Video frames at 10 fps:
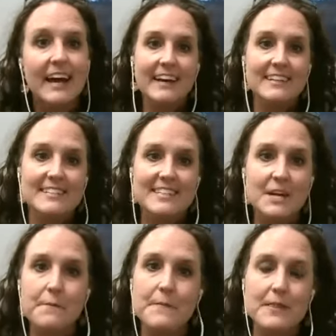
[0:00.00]

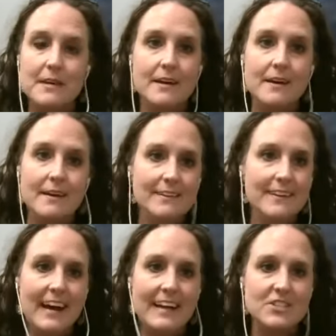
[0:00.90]
And some of the,
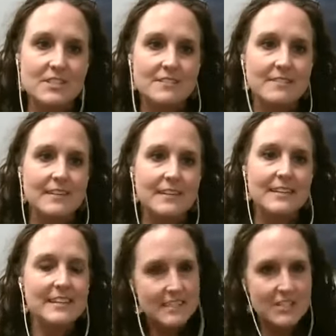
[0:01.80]
I just,
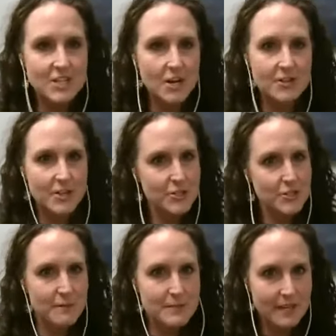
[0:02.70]
yeah, this is our
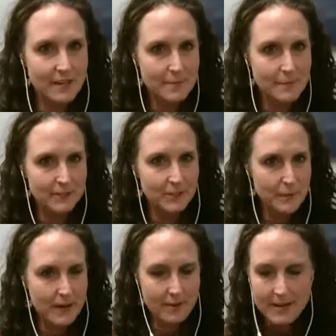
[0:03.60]
third trip together, Michael,
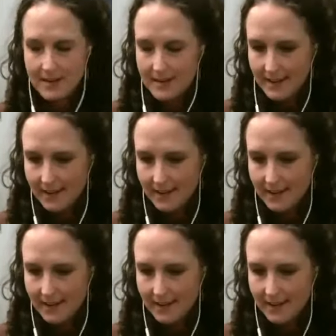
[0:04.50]
to Maui.